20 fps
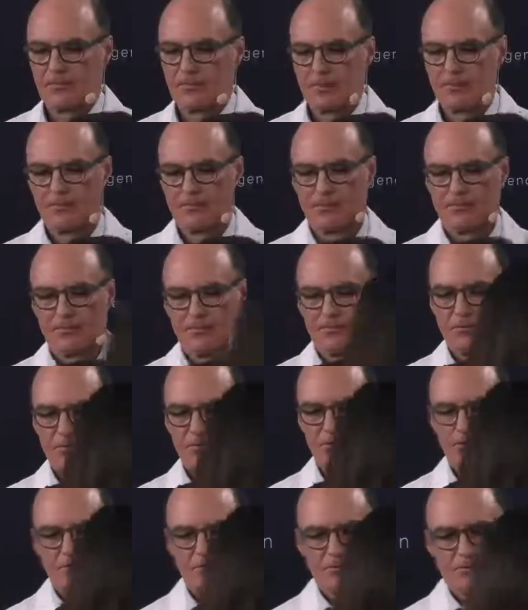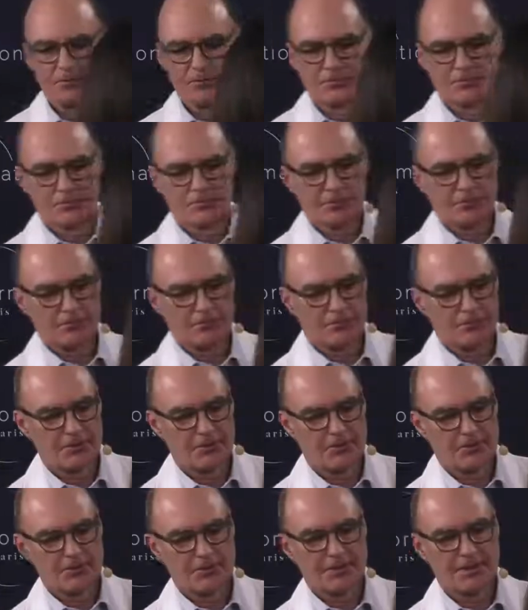Even if you
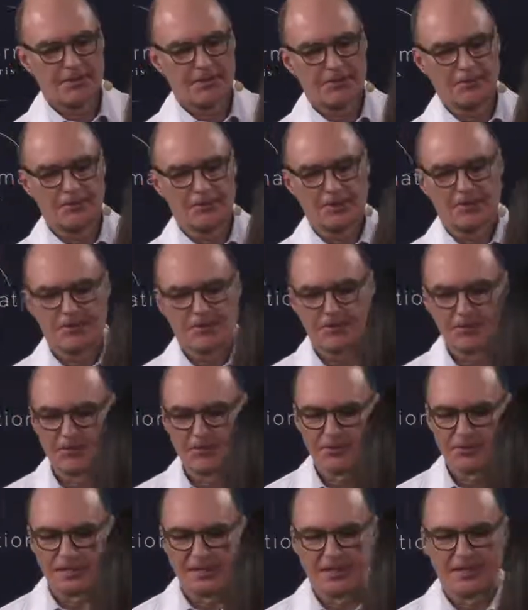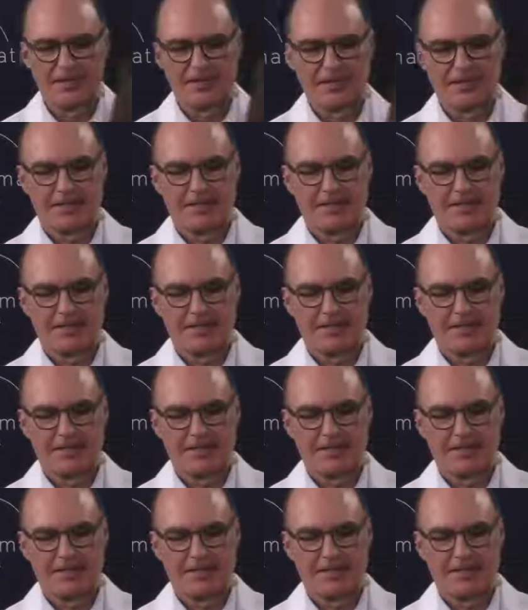suffer a little bit, at the